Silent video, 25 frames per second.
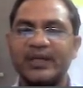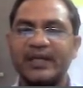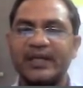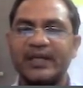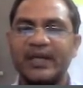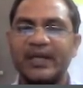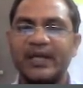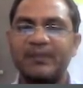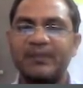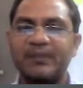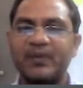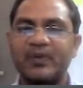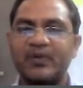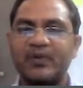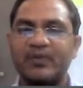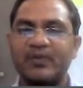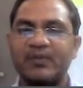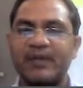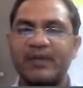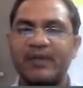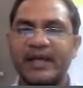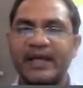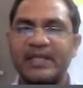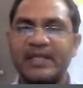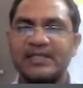e power
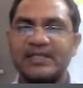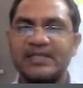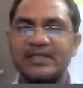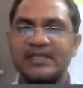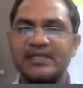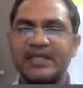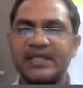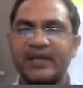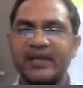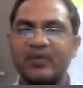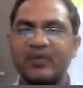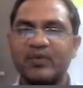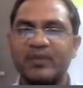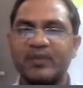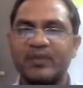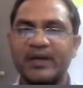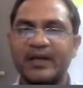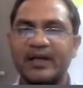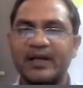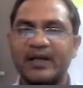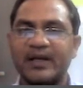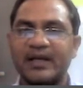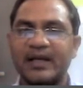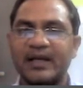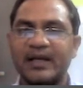minus j
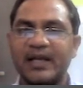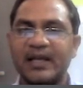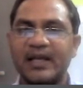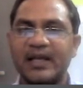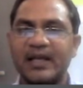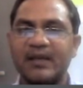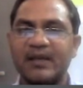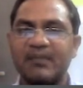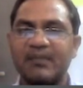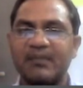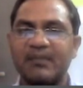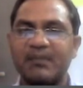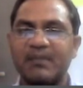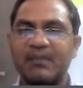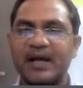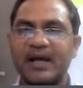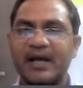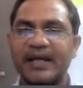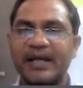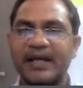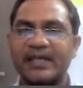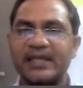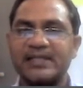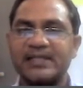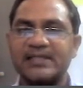omega l
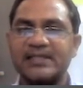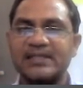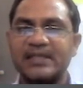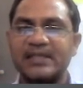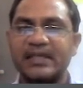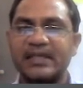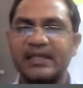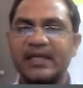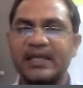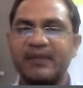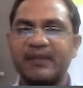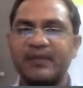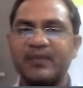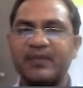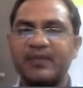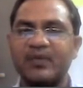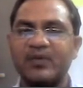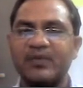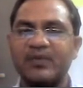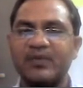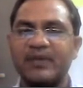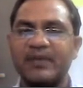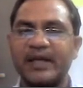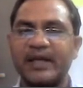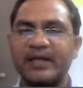minus e
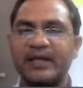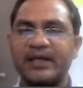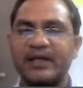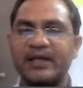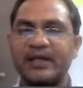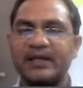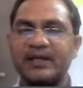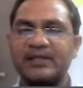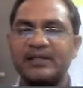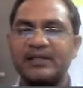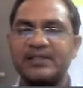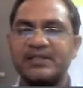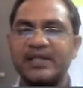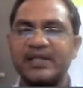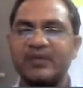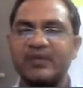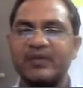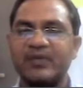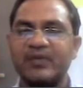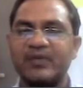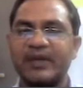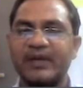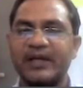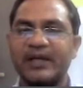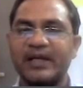power j
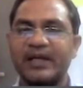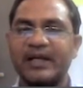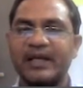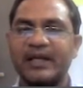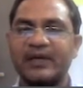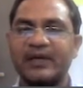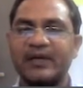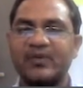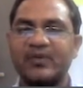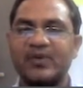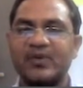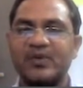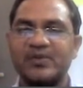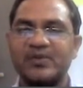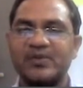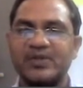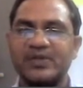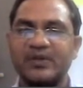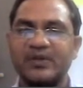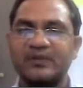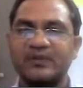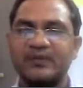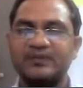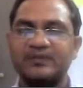omega l equal to 0.